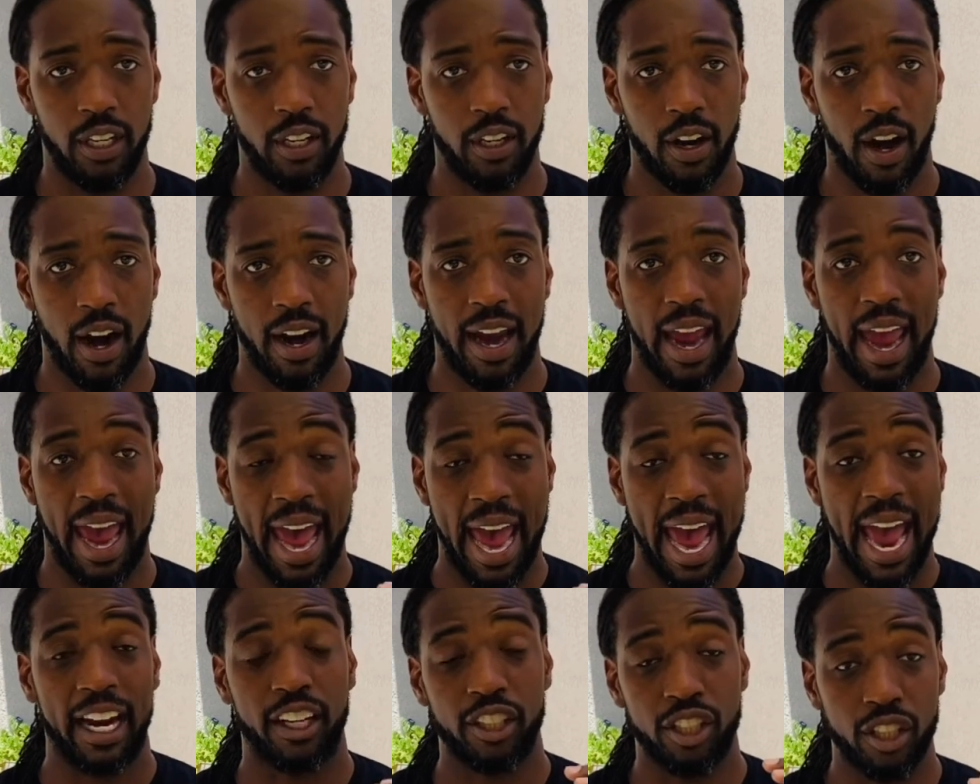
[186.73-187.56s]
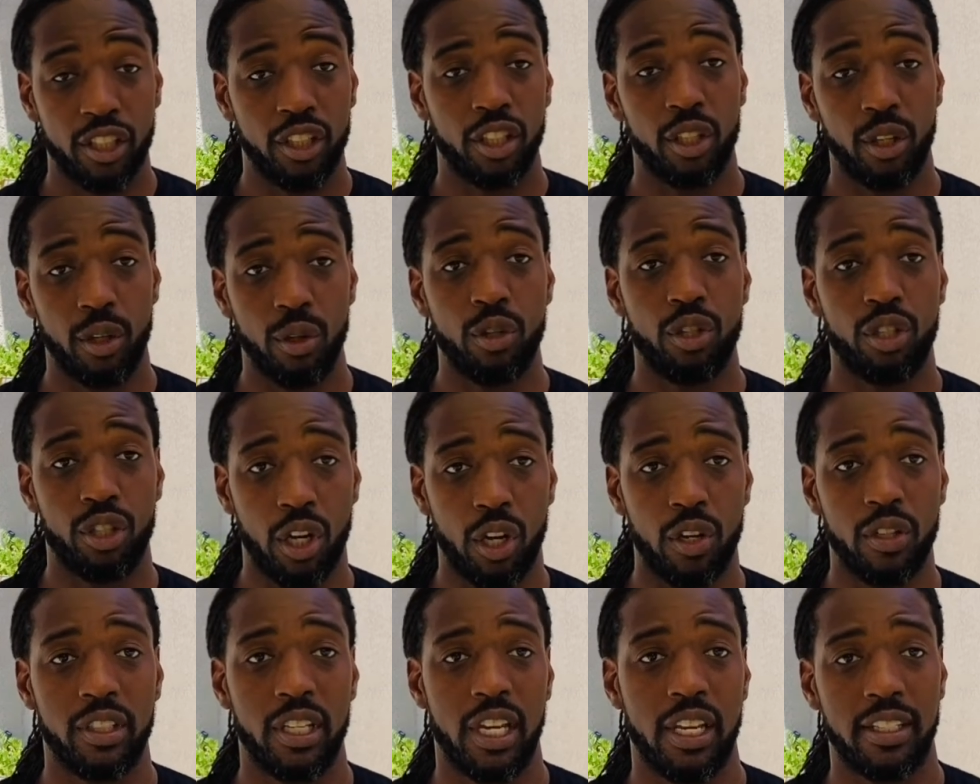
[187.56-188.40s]
All right, Acts 2
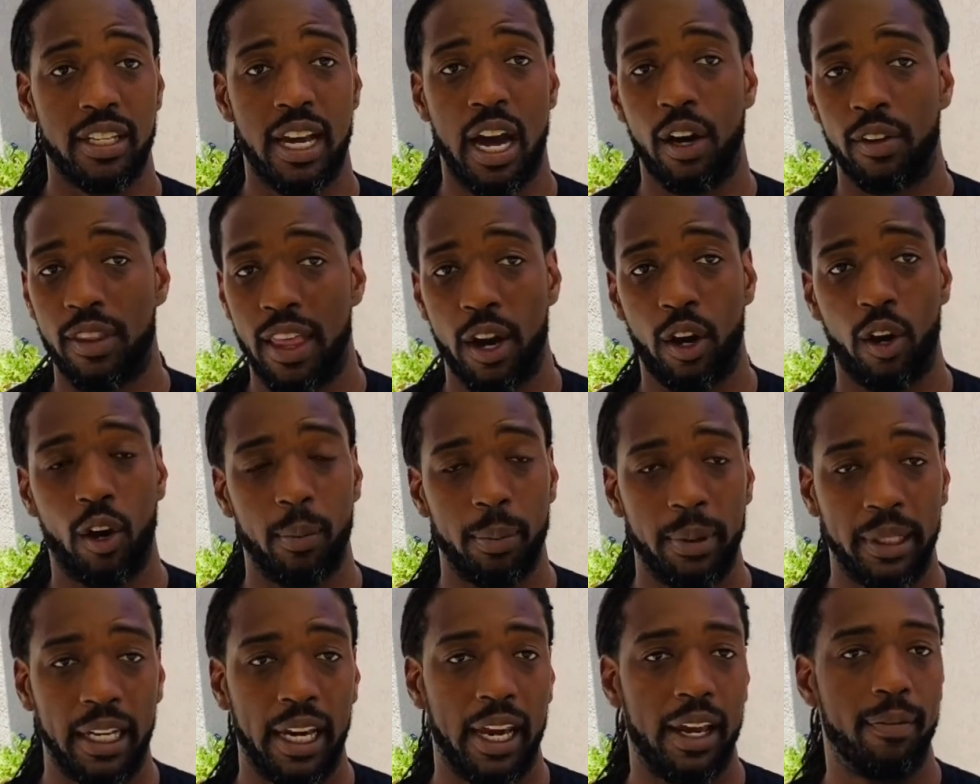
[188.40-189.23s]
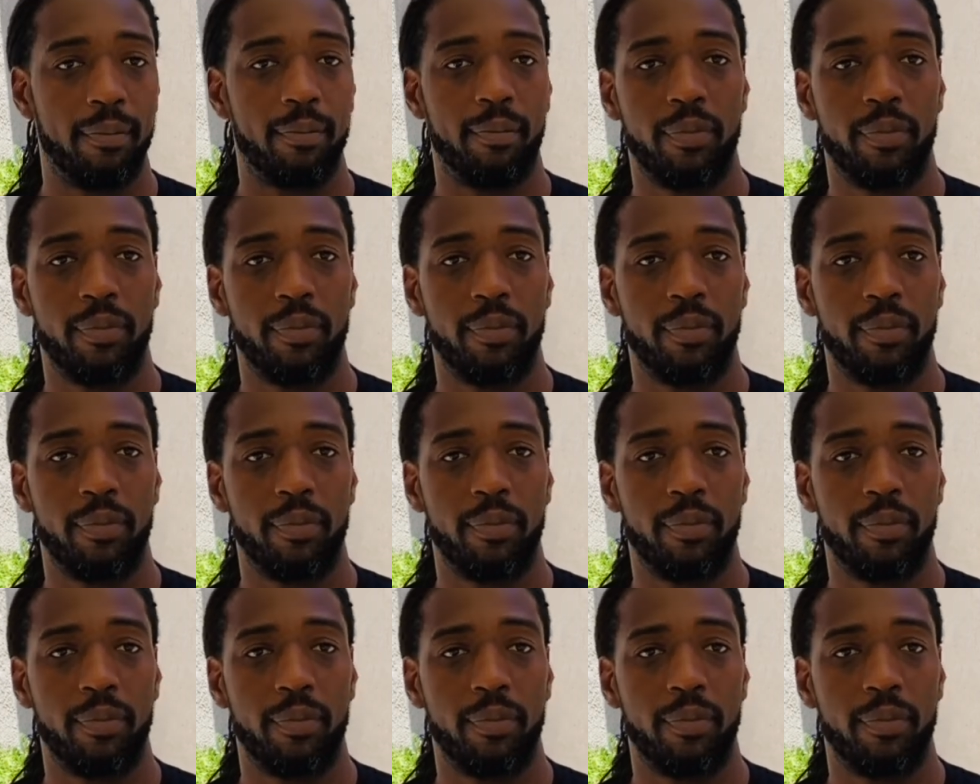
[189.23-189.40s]
shows us how that all began.